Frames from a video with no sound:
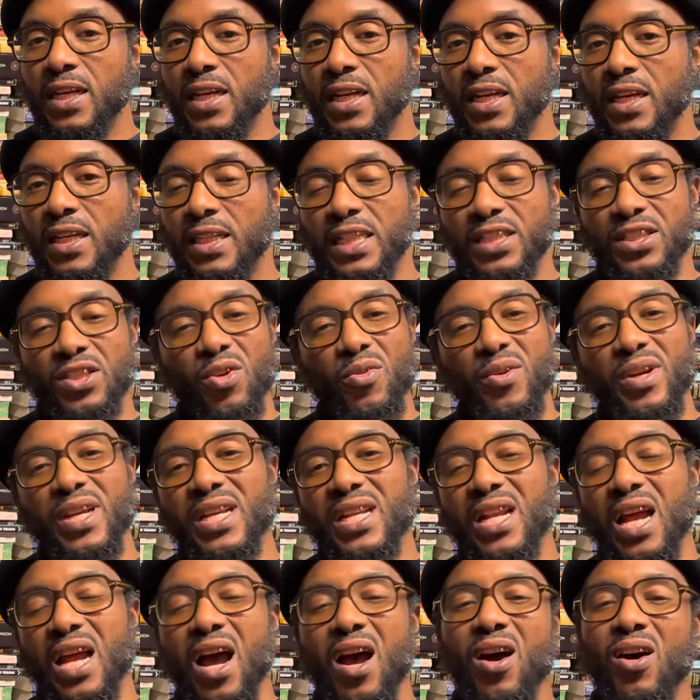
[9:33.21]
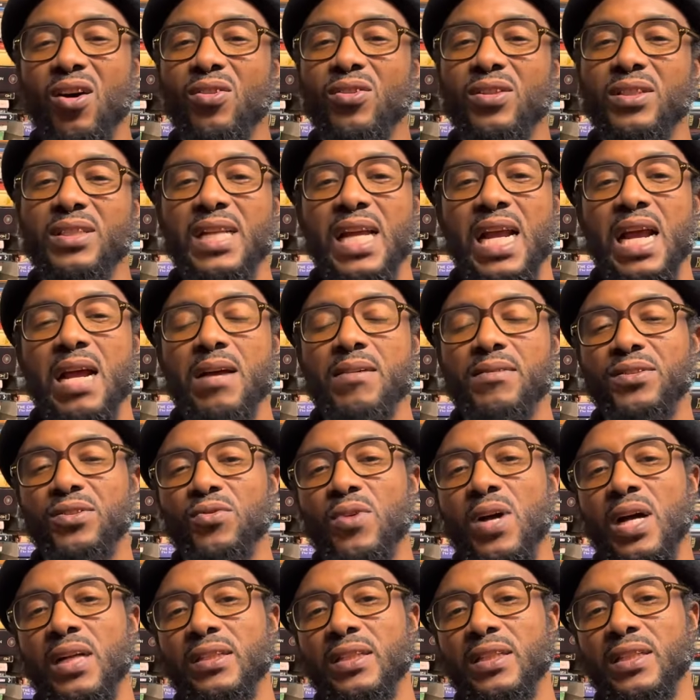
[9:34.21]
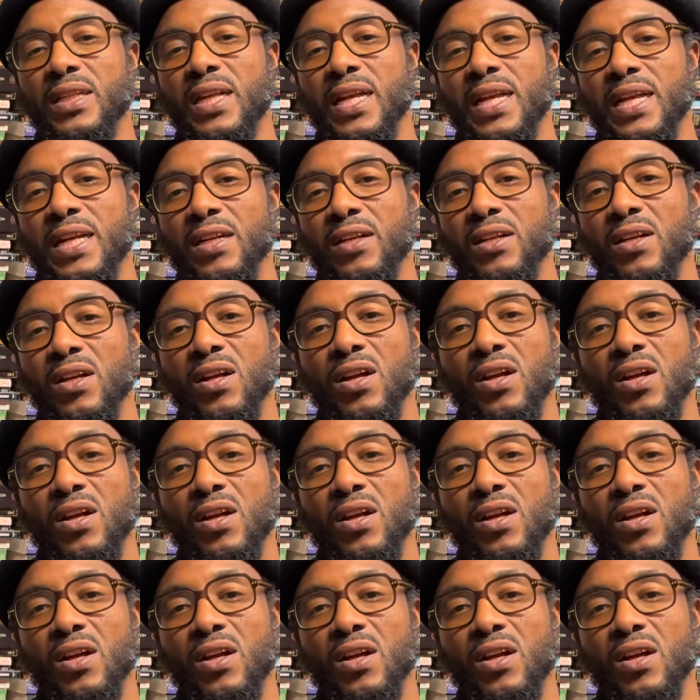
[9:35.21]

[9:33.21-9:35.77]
You just don't eat all time throughout the day.